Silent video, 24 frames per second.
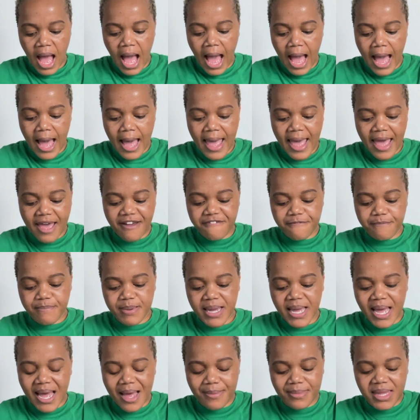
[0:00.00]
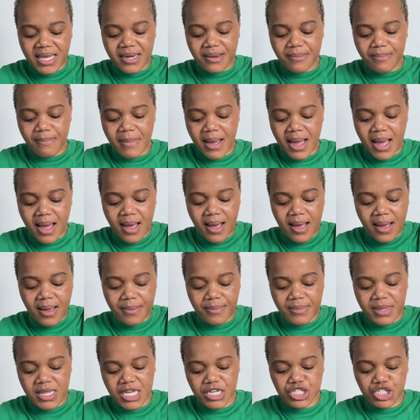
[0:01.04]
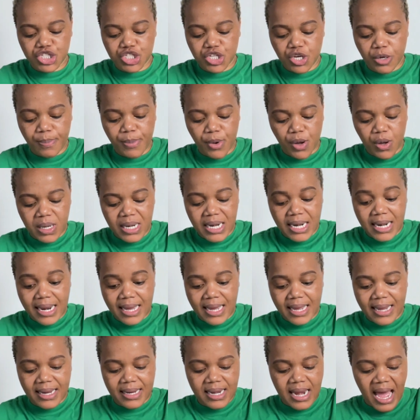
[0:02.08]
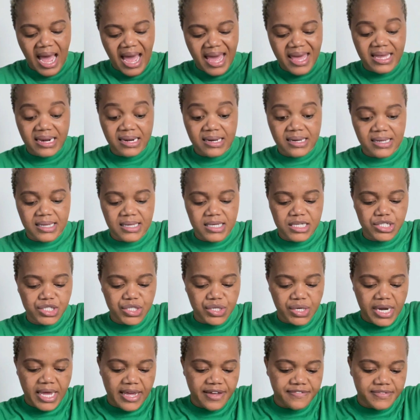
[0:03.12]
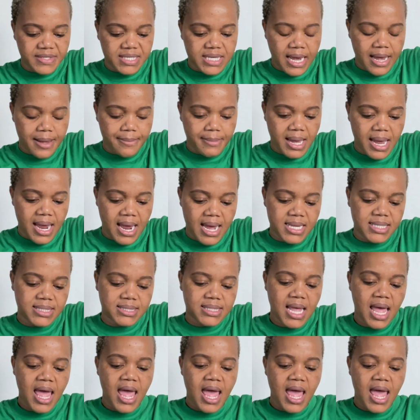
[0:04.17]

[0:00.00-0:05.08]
I have become that mom that shop online. I really don't have time, guys.